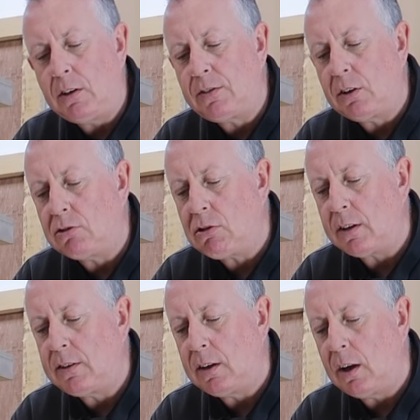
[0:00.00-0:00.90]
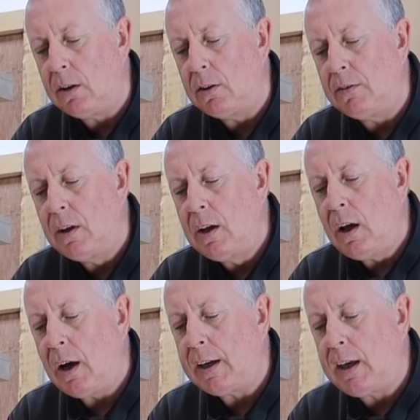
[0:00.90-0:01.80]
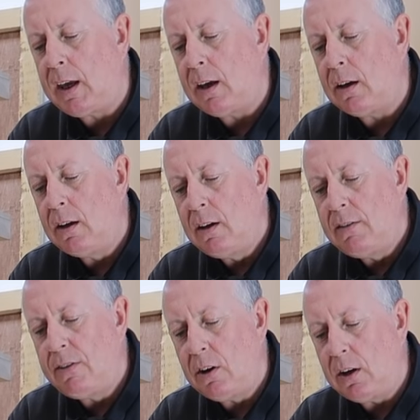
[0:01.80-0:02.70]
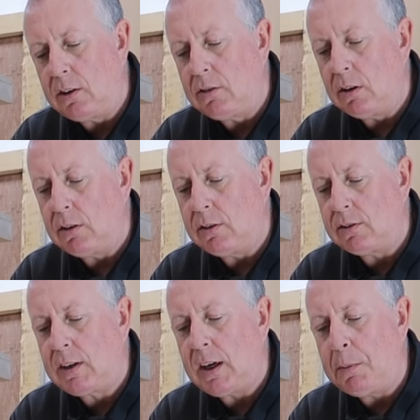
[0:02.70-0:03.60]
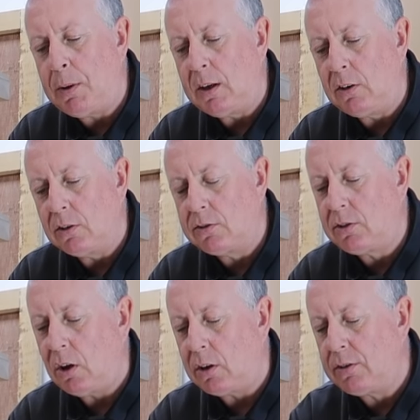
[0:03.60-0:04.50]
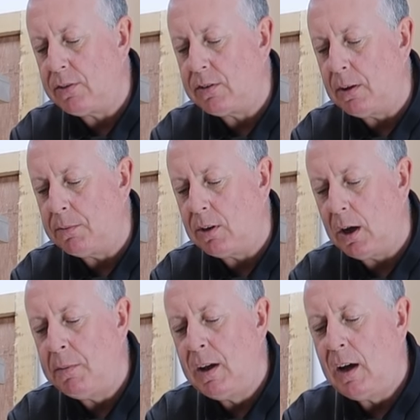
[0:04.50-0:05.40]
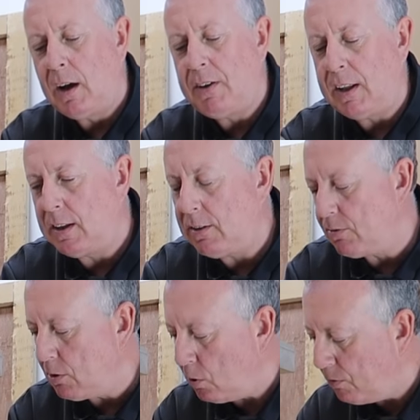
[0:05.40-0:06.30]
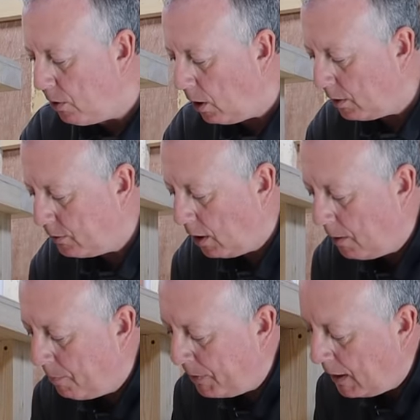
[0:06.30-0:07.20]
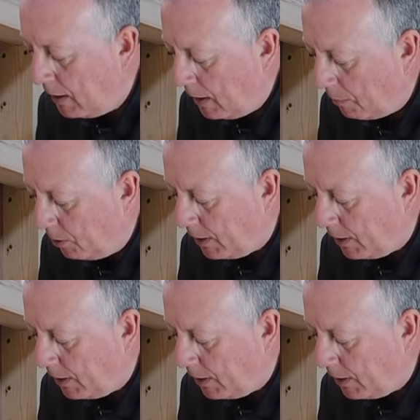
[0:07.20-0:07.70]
you've constructed a load of IKEA furniture and you just keep in your stocks for some time. I've had this for an awful long time. I'm